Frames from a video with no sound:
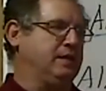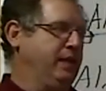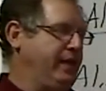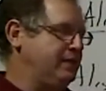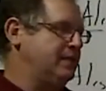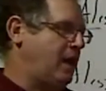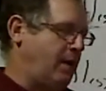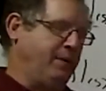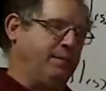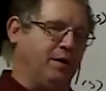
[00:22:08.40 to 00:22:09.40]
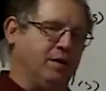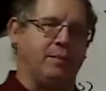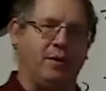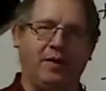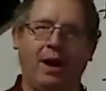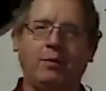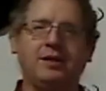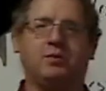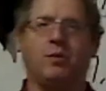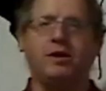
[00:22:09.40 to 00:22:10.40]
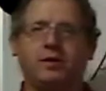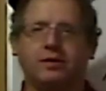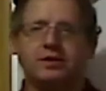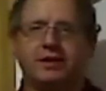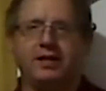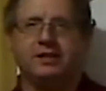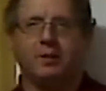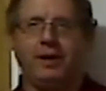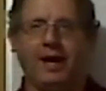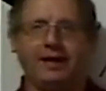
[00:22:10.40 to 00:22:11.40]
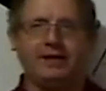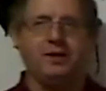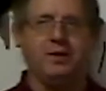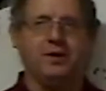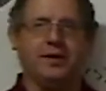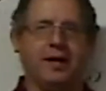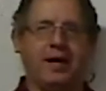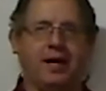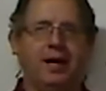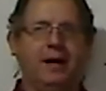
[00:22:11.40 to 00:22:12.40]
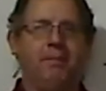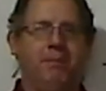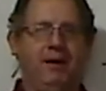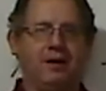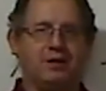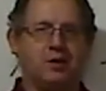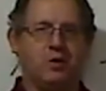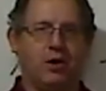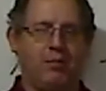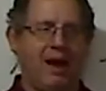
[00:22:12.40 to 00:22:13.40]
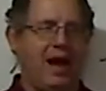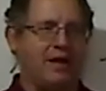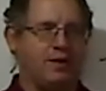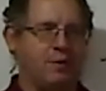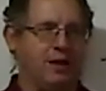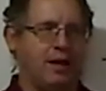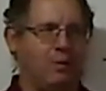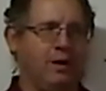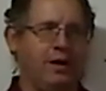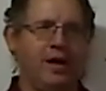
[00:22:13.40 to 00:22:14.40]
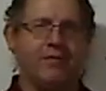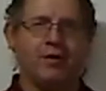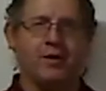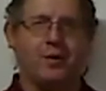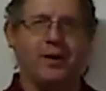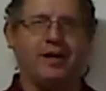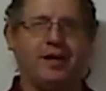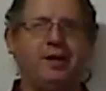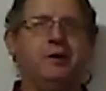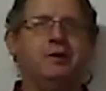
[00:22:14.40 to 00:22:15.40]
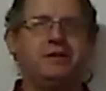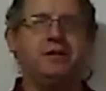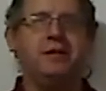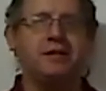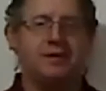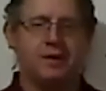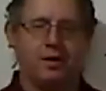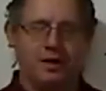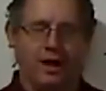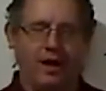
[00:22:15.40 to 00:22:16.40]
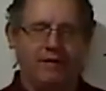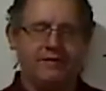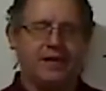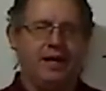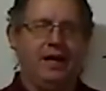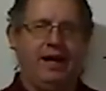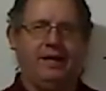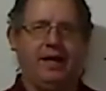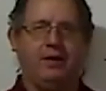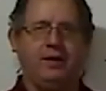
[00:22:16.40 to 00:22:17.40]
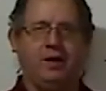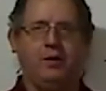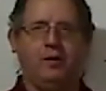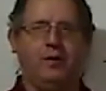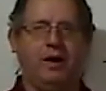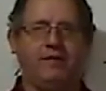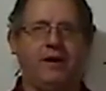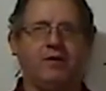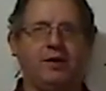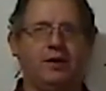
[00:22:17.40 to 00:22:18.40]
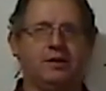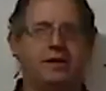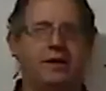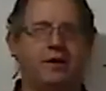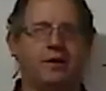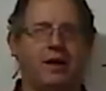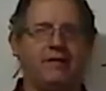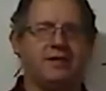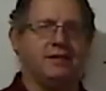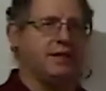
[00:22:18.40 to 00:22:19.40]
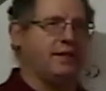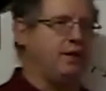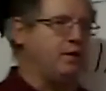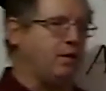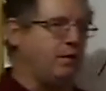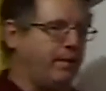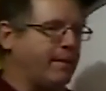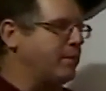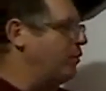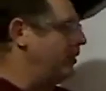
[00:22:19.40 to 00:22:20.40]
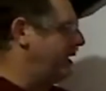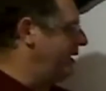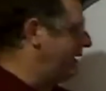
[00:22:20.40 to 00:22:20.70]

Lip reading: least common multiple. That was one of those things that we had to do in like middle school math. And we're like, we're never going to use this in our lives. And now that you have never used it in your life since then, you don't remember what that